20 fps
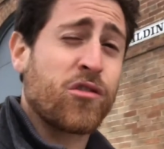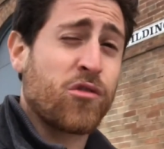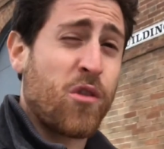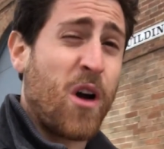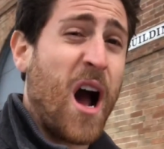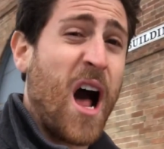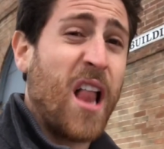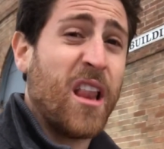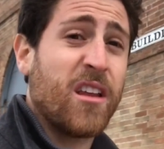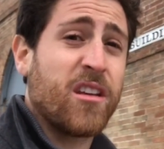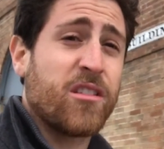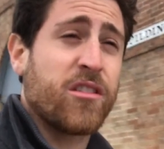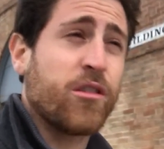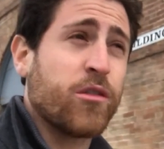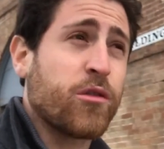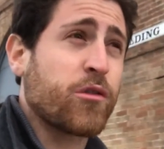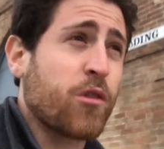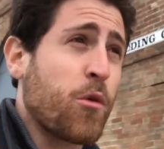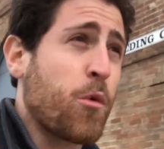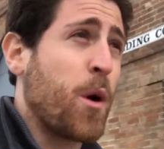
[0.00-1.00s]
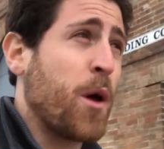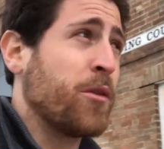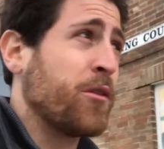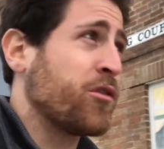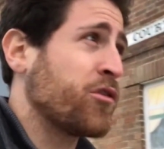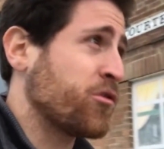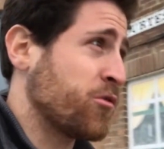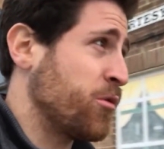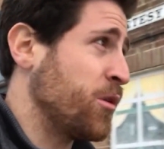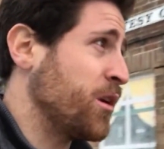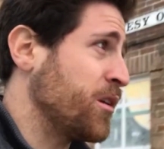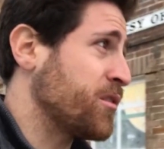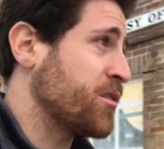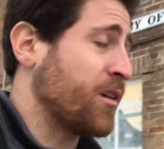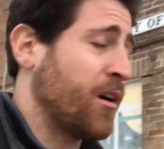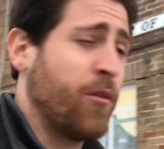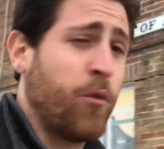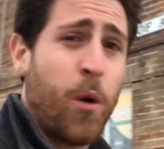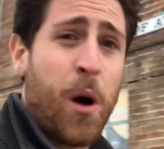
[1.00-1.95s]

trolleys used to run the streets of